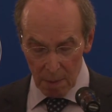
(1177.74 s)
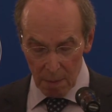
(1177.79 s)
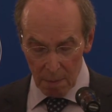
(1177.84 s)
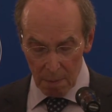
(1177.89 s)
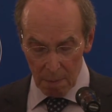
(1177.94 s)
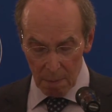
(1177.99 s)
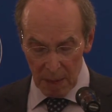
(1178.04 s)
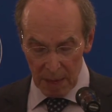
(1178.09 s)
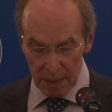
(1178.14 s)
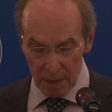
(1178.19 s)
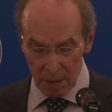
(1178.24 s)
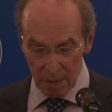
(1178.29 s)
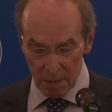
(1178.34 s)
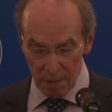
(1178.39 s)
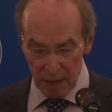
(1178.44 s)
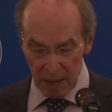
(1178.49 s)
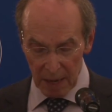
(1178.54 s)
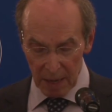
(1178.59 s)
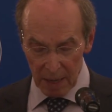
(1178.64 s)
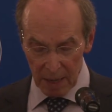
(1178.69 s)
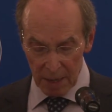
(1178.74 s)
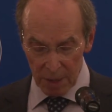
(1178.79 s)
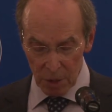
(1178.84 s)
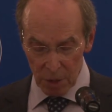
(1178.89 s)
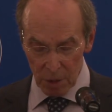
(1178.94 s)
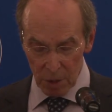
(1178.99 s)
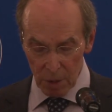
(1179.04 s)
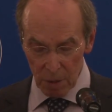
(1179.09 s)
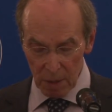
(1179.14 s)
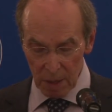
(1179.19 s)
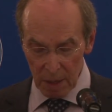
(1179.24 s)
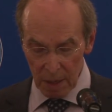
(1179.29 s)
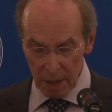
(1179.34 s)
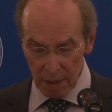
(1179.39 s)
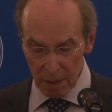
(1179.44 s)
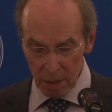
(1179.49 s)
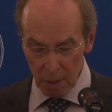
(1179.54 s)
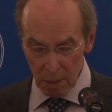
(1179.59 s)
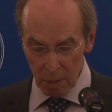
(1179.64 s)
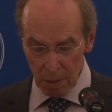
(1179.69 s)
massive violations are a
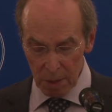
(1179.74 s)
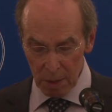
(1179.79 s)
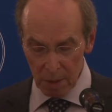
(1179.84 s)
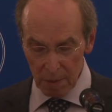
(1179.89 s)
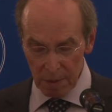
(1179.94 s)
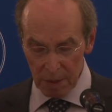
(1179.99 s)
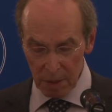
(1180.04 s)
consequence of